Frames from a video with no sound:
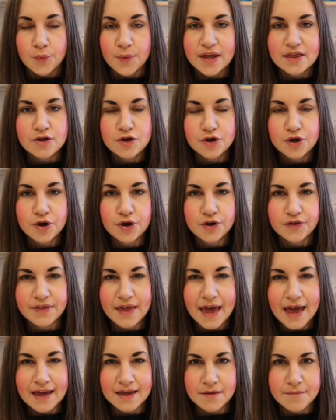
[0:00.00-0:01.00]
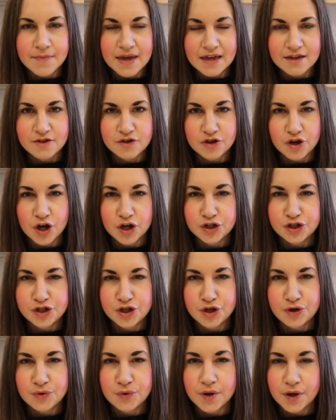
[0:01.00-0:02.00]
When you cook the egg mixture
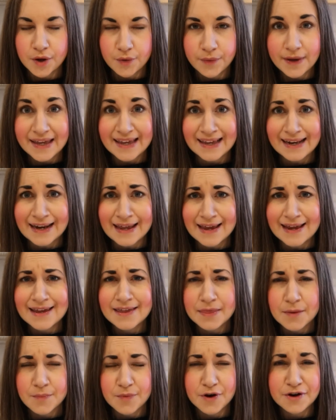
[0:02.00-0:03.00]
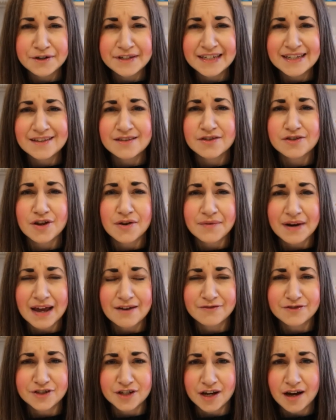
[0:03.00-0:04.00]
too quickly, the proteins don't
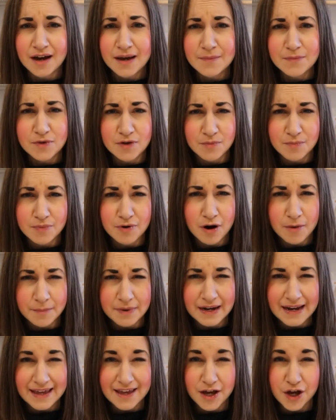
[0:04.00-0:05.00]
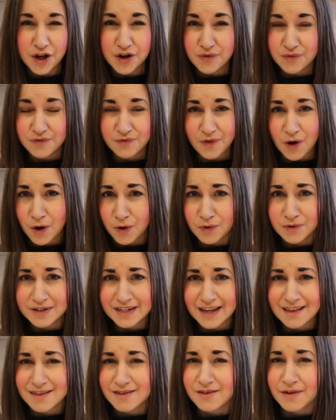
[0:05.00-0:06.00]
have time to properly unfold
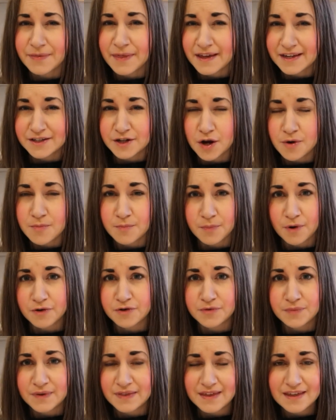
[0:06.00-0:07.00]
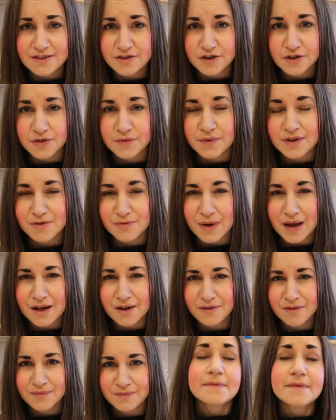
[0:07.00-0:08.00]
and so they don't bond with each other as well.